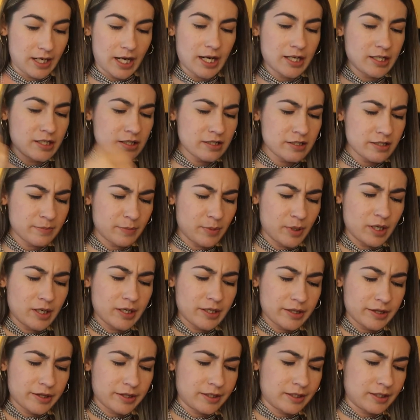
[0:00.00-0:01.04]
I just
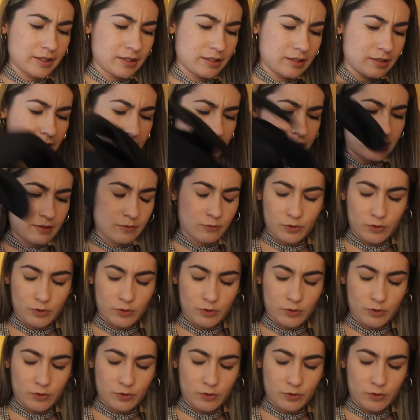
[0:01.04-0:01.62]
bought these.